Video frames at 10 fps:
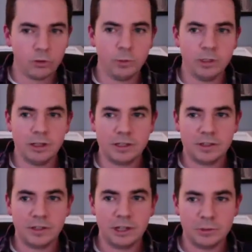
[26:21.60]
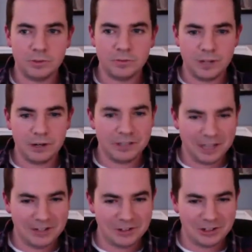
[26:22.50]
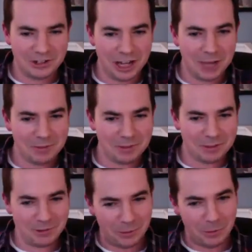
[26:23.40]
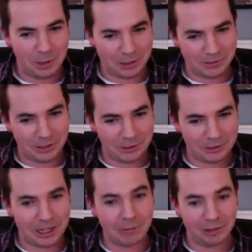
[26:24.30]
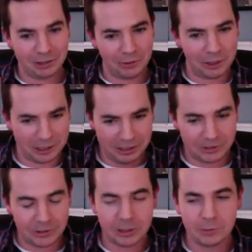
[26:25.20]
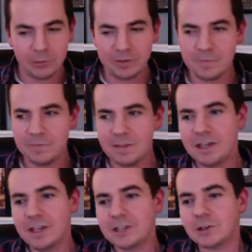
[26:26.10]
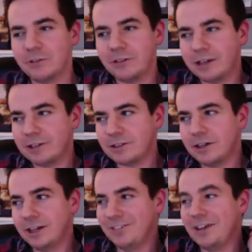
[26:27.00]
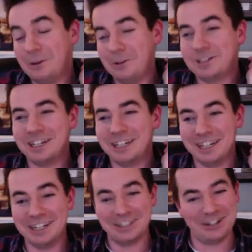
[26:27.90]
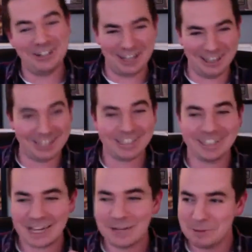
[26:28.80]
because I thought it was a very dangerous job to be walking around holding the camera and like running in the dark with it. So I just thought, if anyone's going to get injured on this, it's got to be